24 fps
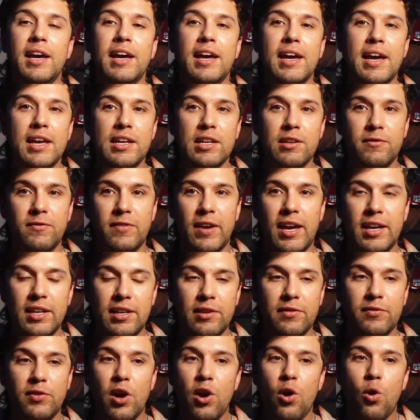
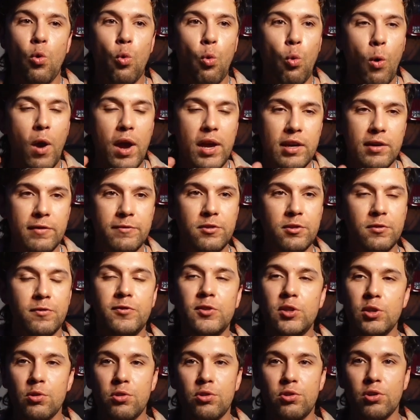innovative, way of the
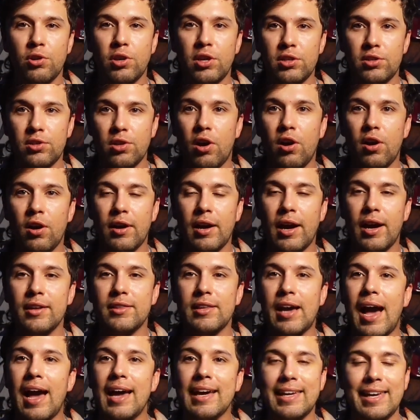future guitar, guys.
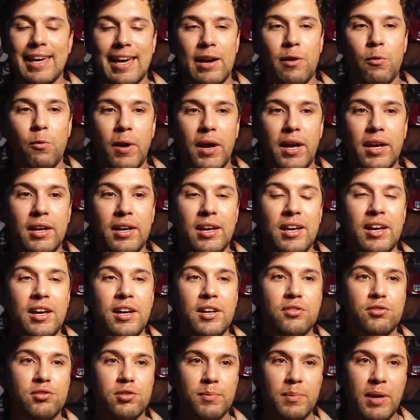I can't wait
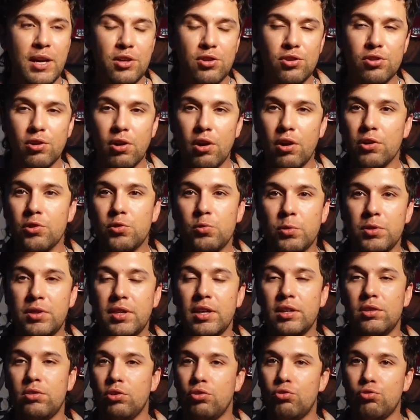to make songs with
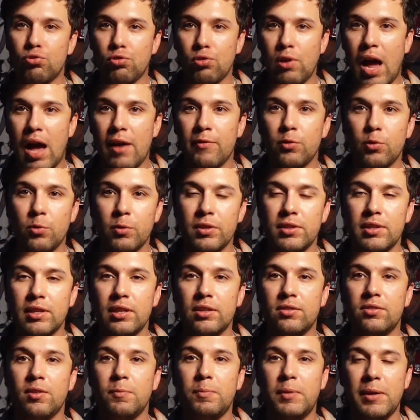it, to travel with
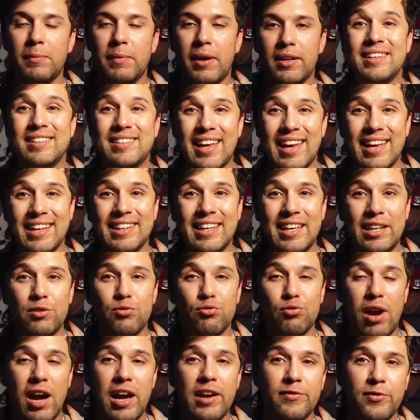it, to be my daily
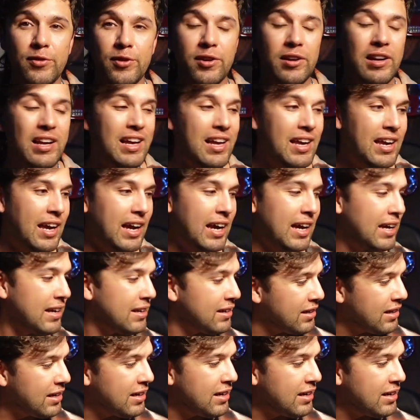driver, and